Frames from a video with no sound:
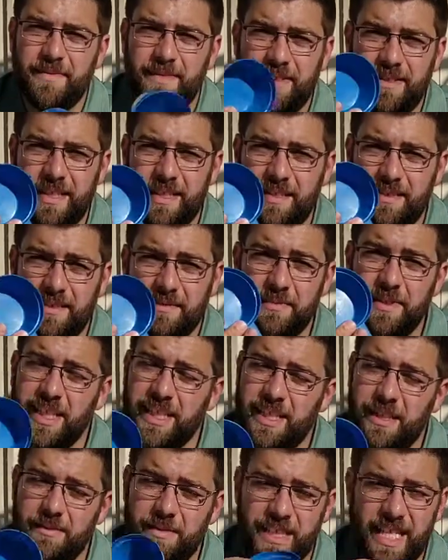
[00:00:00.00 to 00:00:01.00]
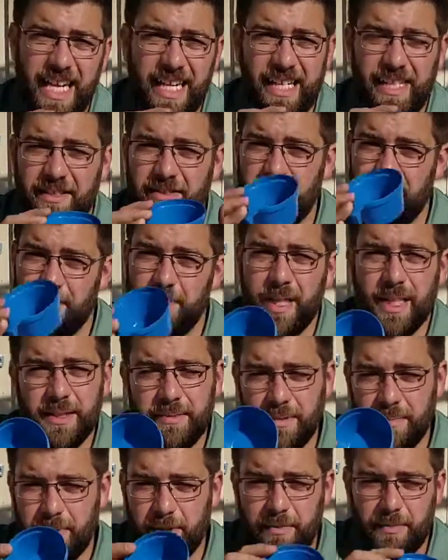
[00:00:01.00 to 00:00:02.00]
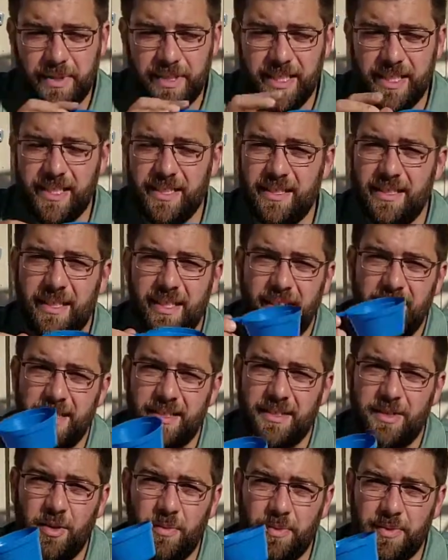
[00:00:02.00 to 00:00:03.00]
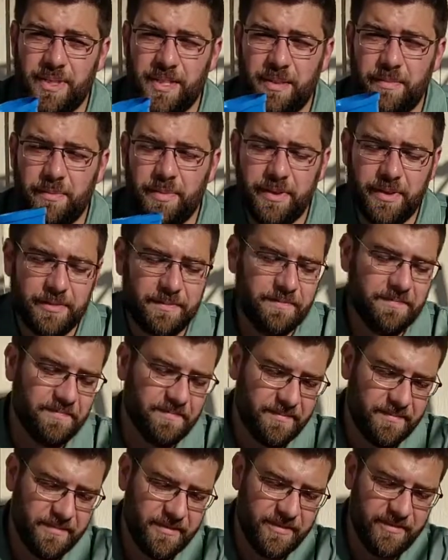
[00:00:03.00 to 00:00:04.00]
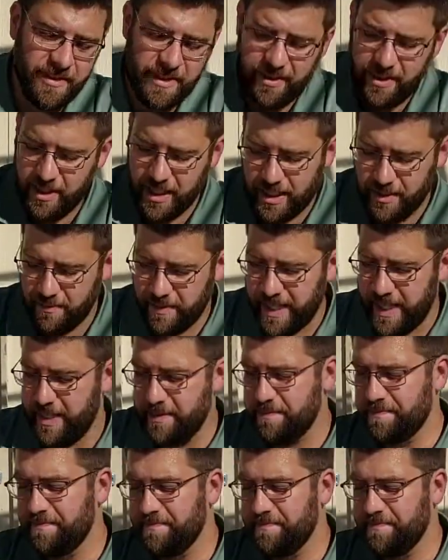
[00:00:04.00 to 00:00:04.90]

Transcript: this really comes in handy. Serves multiple purposes, super simple, very lightweight.